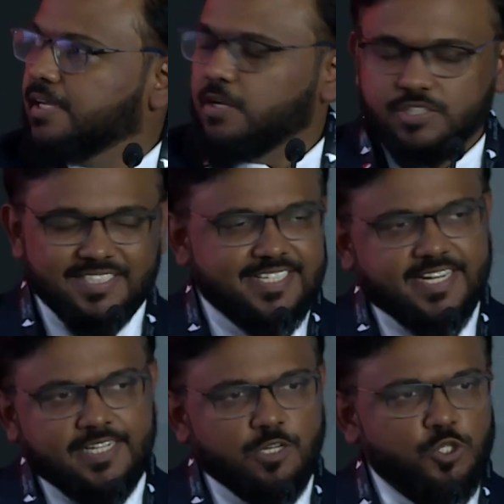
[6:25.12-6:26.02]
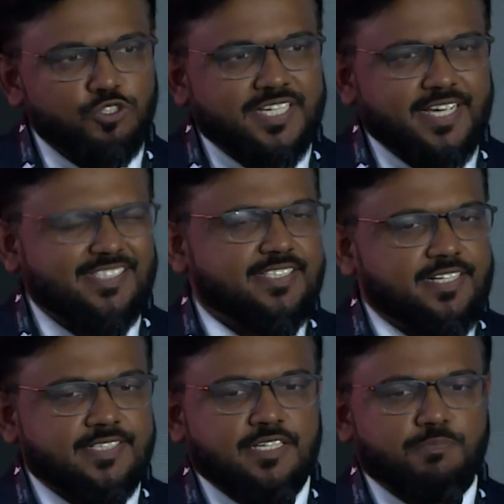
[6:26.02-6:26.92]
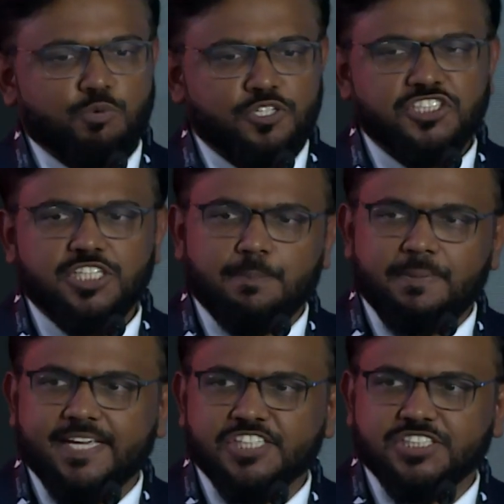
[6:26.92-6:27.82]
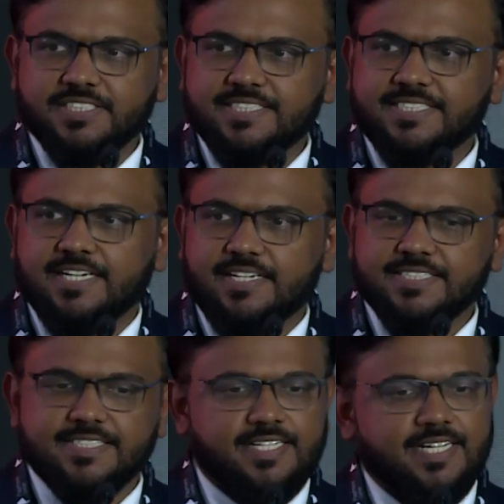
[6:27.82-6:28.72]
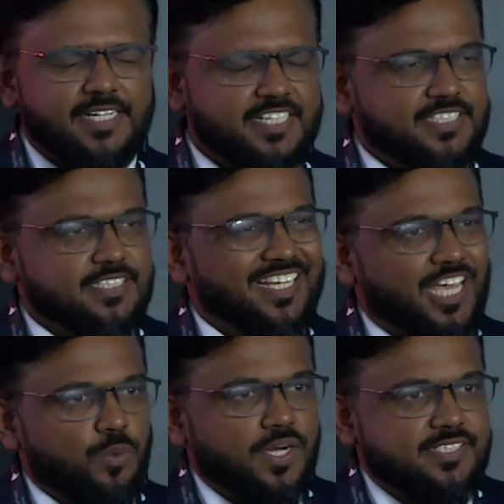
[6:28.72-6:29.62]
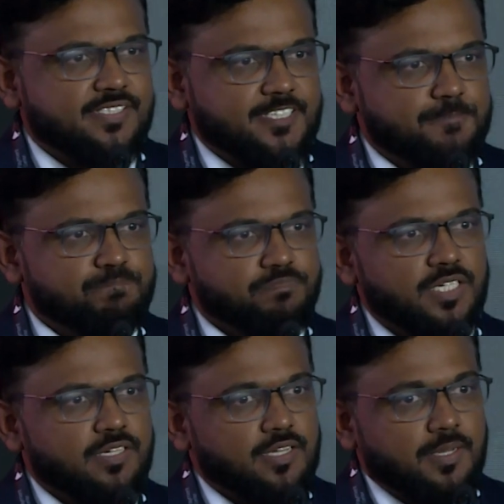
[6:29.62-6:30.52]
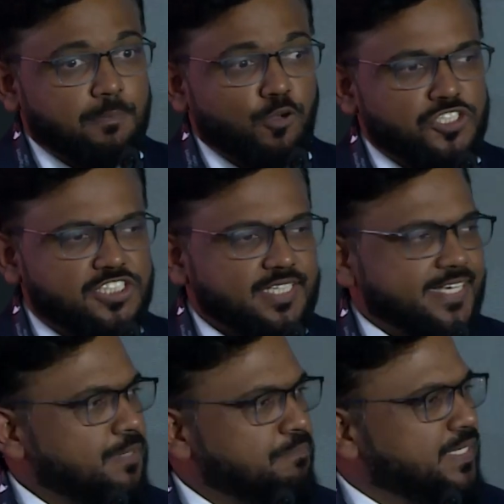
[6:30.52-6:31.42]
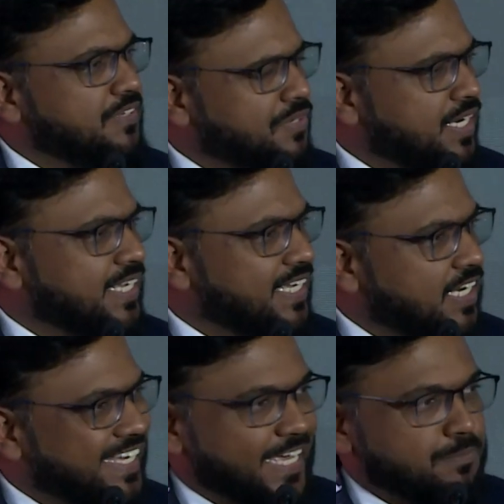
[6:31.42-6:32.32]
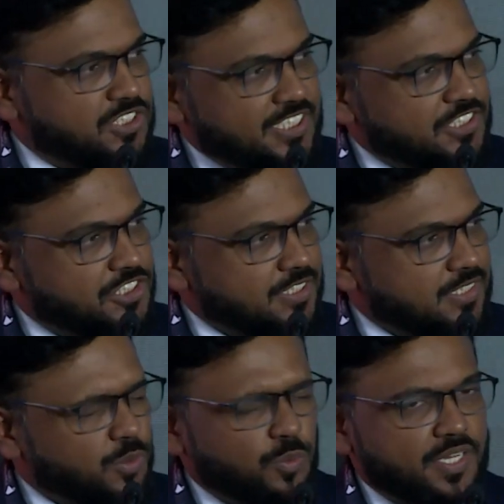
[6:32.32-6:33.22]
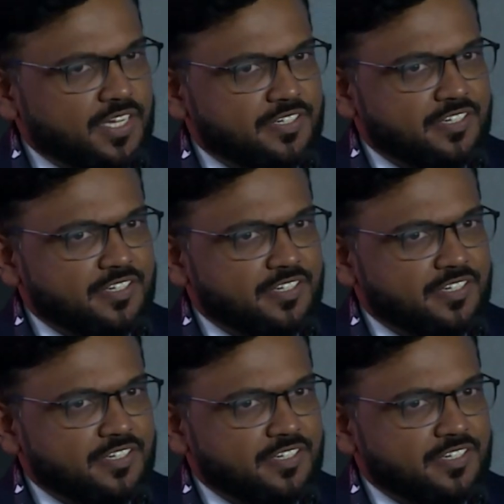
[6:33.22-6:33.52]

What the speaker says: The second use case that is a potential application stands at digital KYC. Blockchain can be really a game changer where